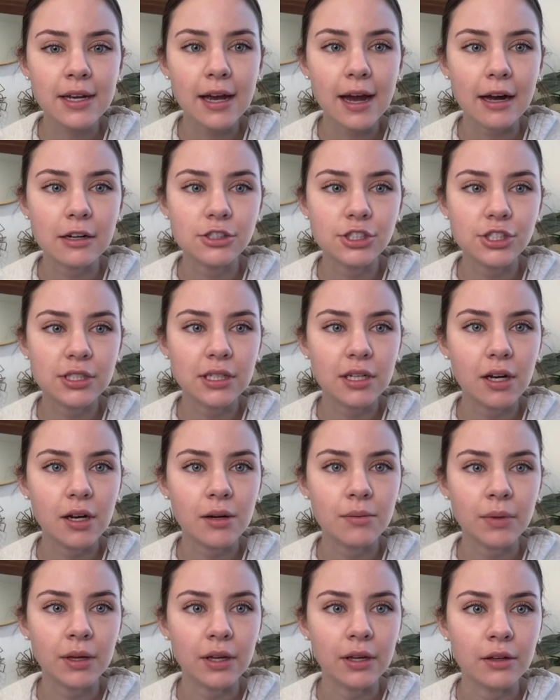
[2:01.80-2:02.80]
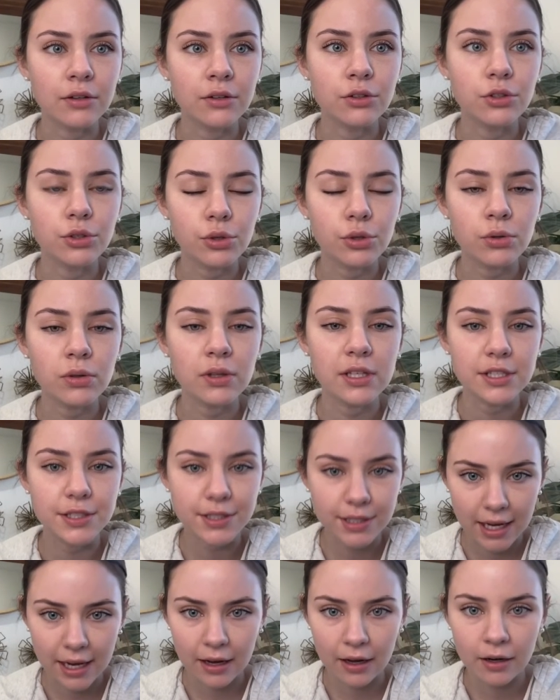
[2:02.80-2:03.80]
actually come into the
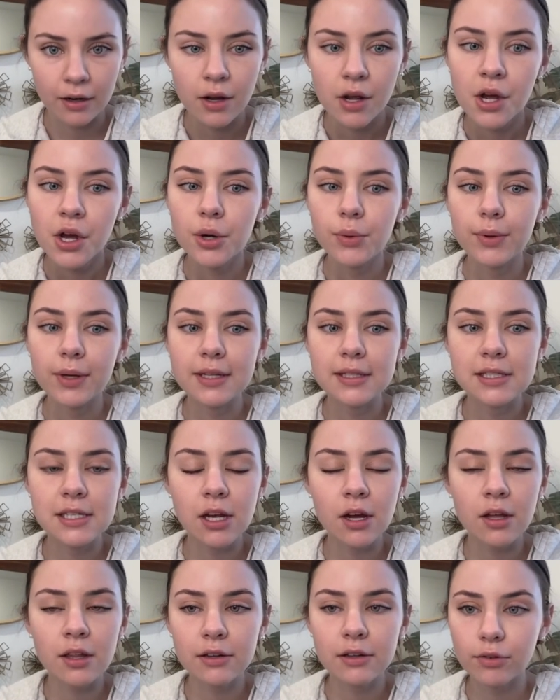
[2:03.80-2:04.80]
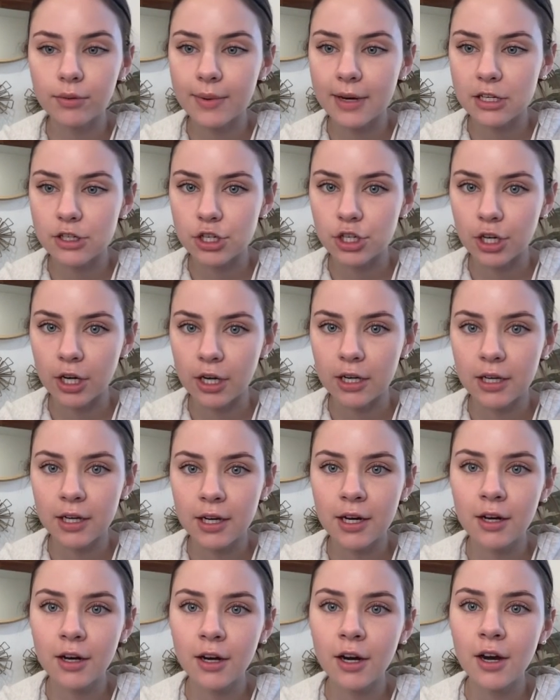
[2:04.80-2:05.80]
scan, we can see all the information right
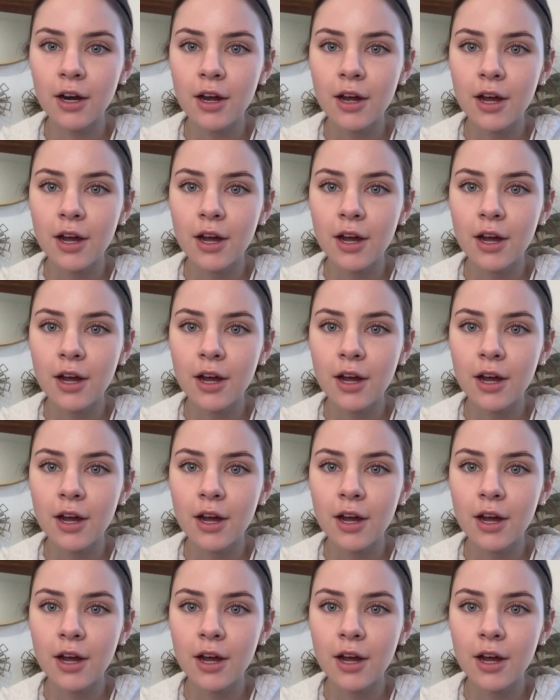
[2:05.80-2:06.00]
here,